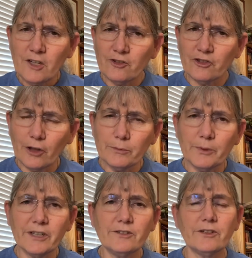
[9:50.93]

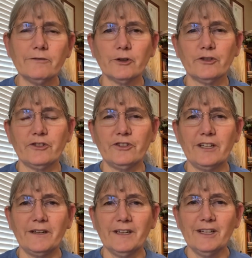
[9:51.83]
celebrate
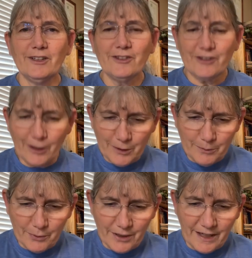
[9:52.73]
diversity,
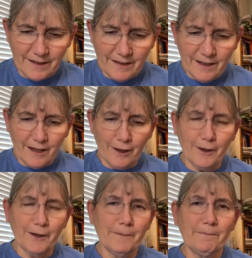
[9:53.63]
celebrate
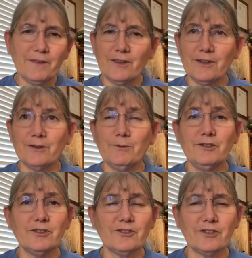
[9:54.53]
we
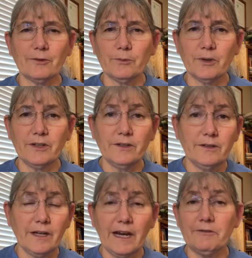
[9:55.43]
just
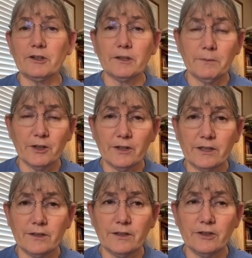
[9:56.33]
celebrated African
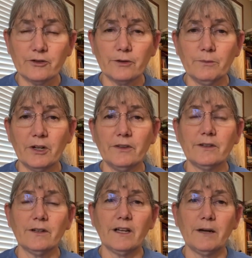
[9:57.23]
American History Month,
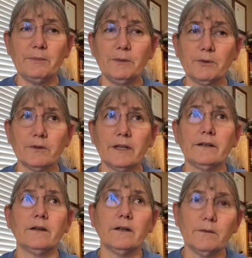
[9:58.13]
and a lot of people are
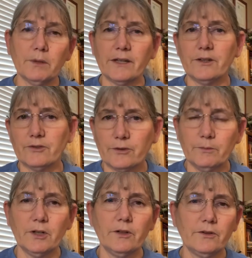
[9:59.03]
like, oh, Black History
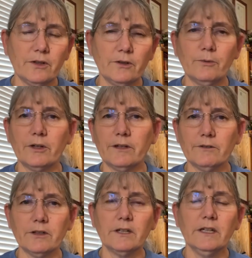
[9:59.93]
Month, whatever,